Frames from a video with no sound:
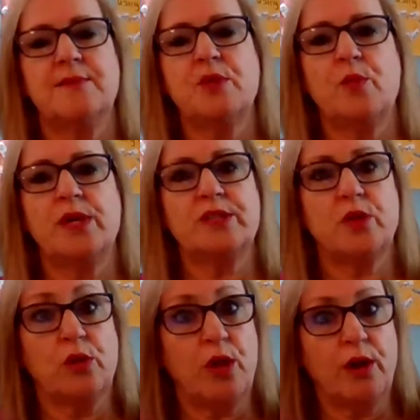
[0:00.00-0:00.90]
of the whales
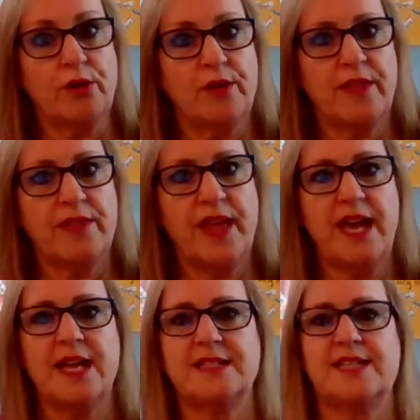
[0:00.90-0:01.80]
are longer than
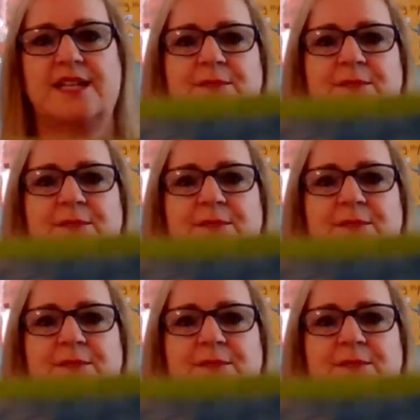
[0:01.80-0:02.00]
that.